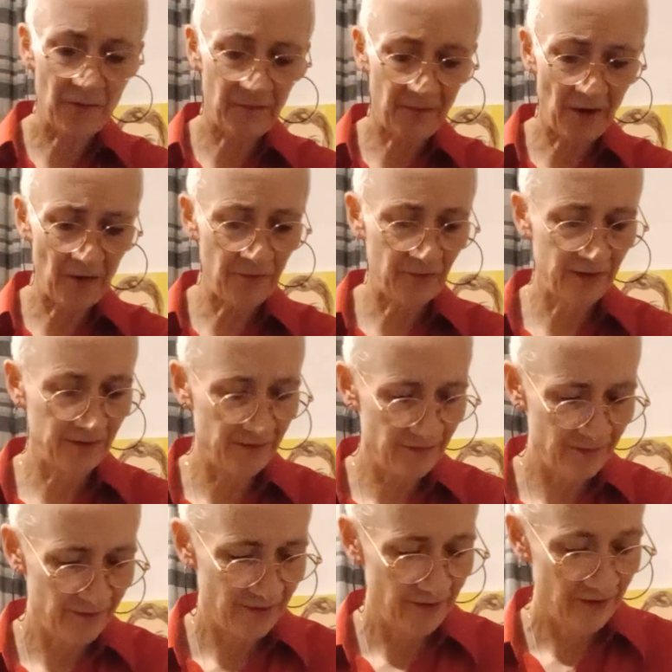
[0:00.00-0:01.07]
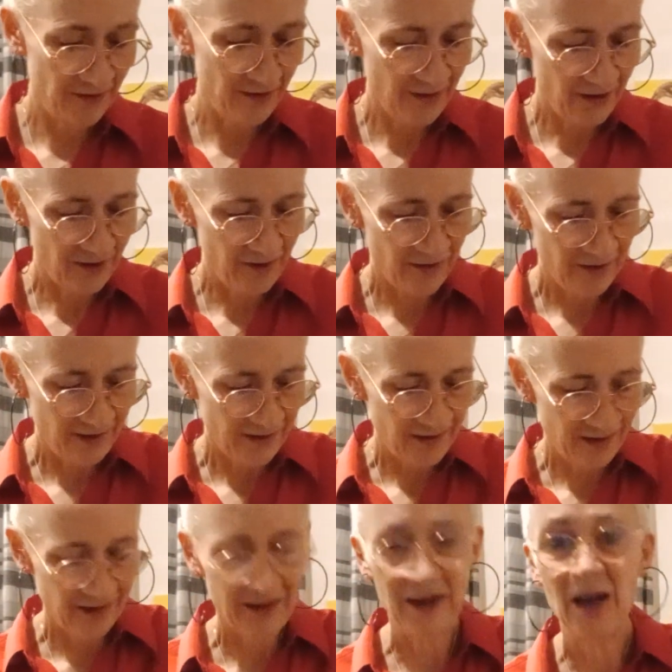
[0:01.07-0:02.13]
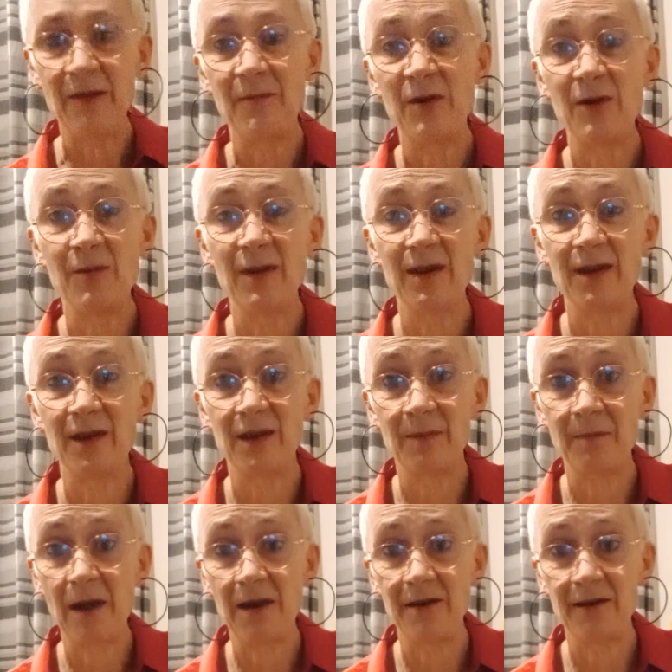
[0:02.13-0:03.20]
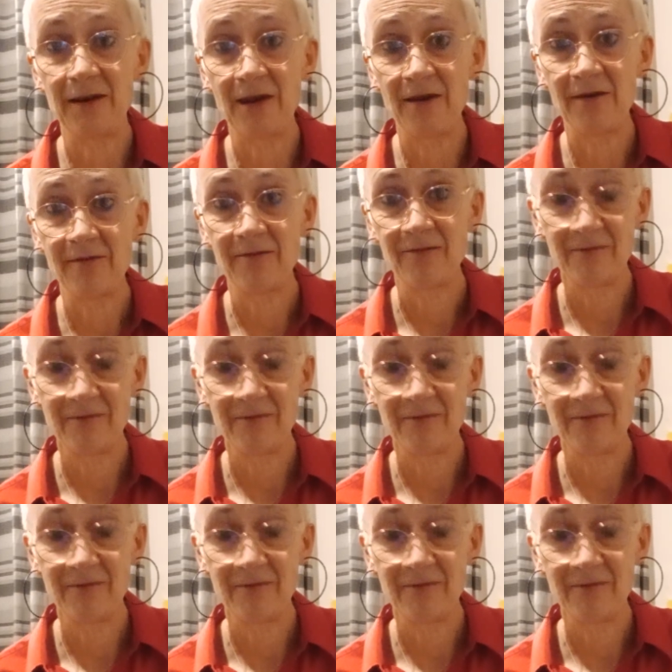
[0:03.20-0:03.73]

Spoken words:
folks, keeping you in suspense here.